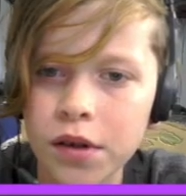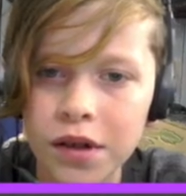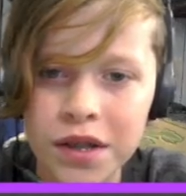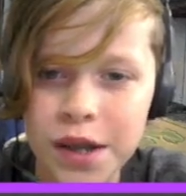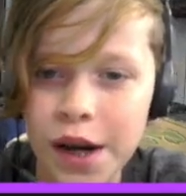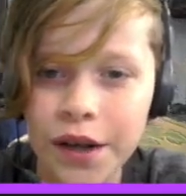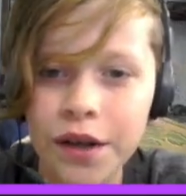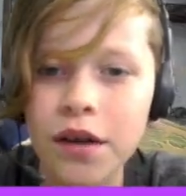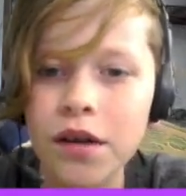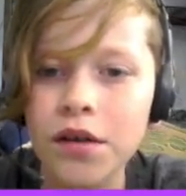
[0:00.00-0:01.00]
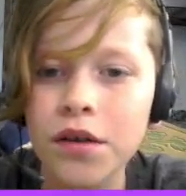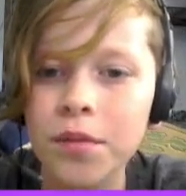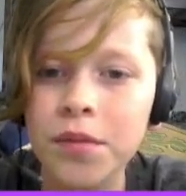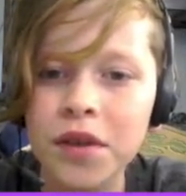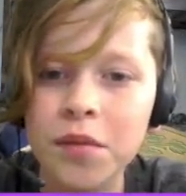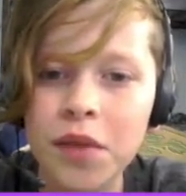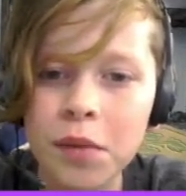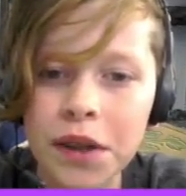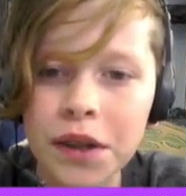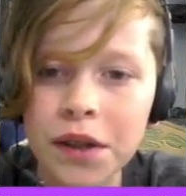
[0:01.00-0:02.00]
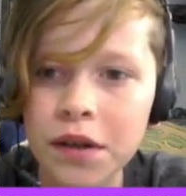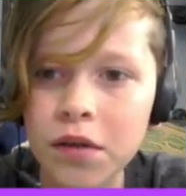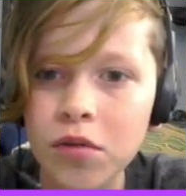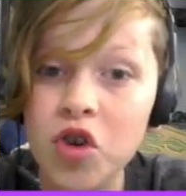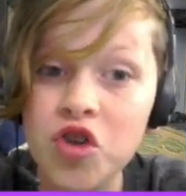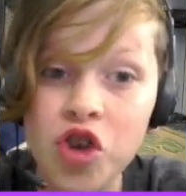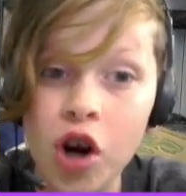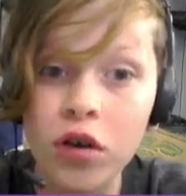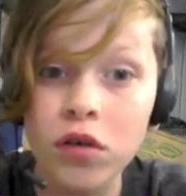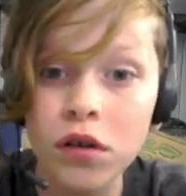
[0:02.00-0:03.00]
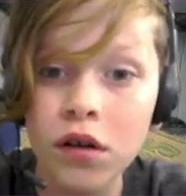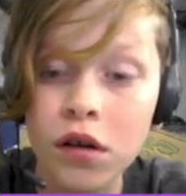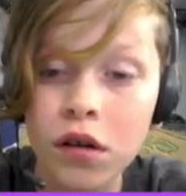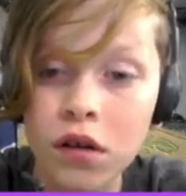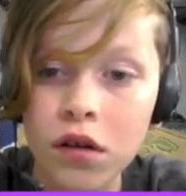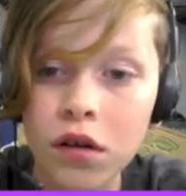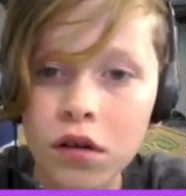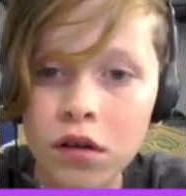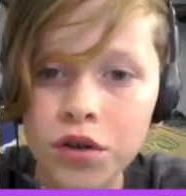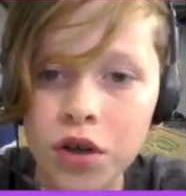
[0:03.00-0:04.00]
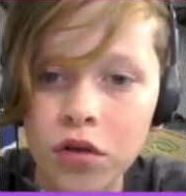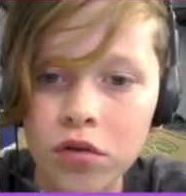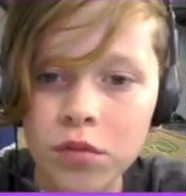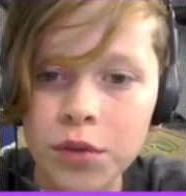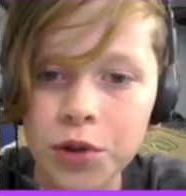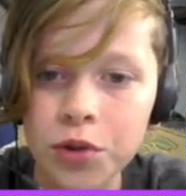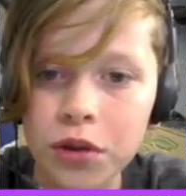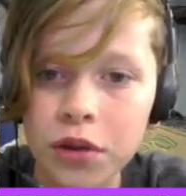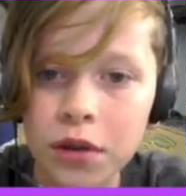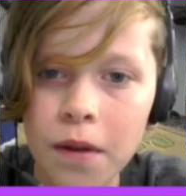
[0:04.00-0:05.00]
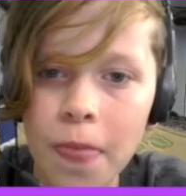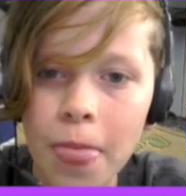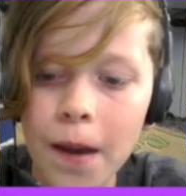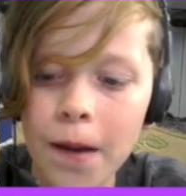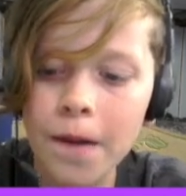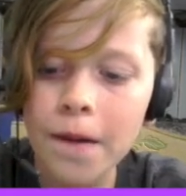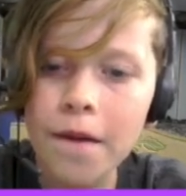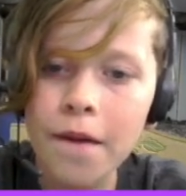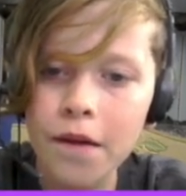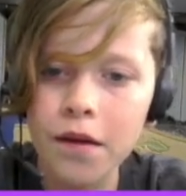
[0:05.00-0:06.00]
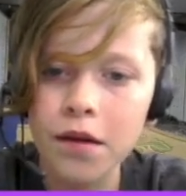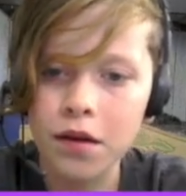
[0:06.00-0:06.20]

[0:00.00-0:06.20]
taiga or something maybe. Or a jungle. Jungle would be cool. I